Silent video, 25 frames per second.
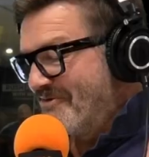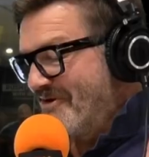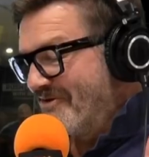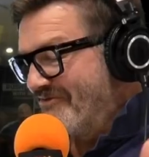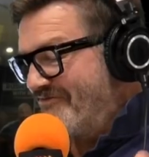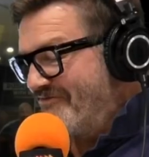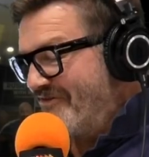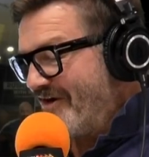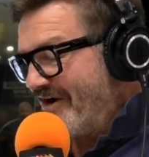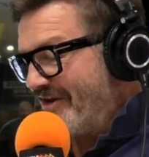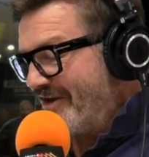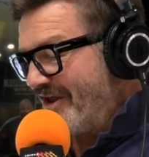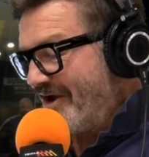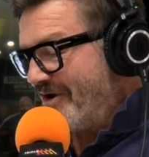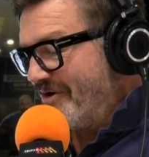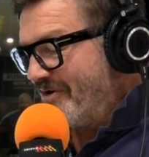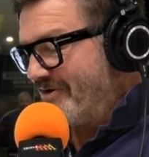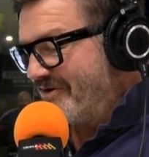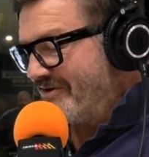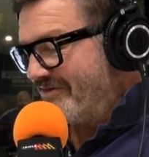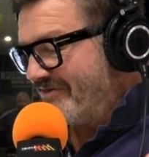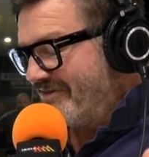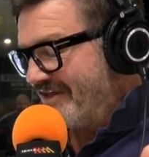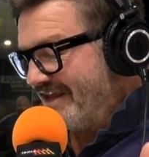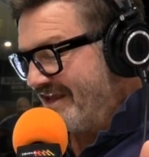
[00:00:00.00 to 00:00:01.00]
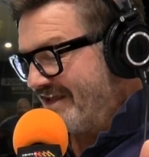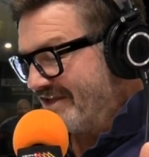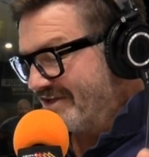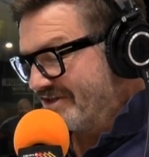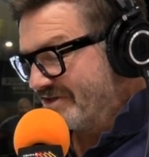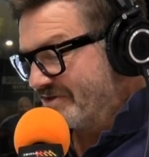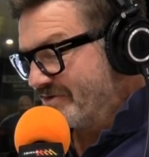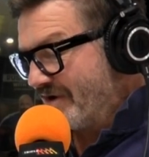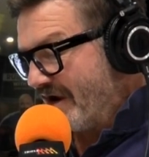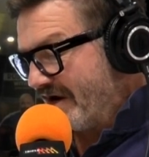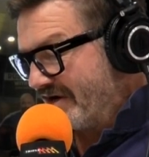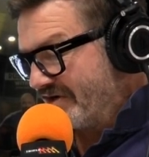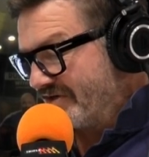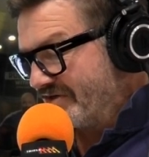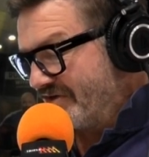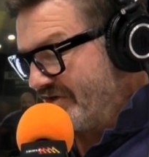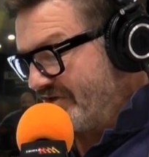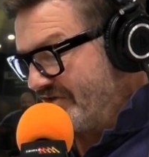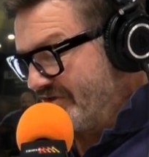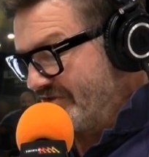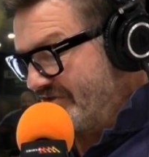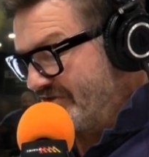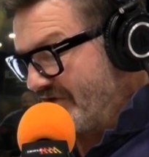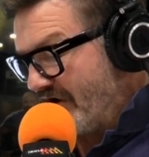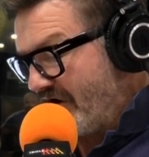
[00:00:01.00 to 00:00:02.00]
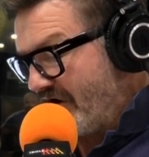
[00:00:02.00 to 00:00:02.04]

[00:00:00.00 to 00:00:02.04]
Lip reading: We followed the instructions